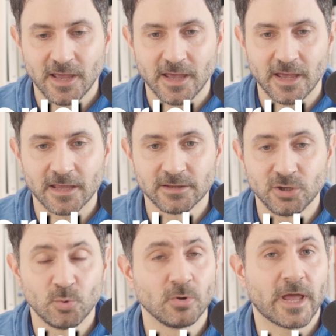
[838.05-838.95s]
And
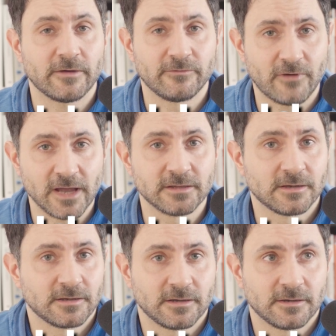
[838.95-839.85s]
you will have find
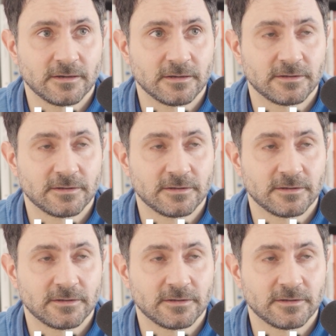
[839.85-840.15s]
a,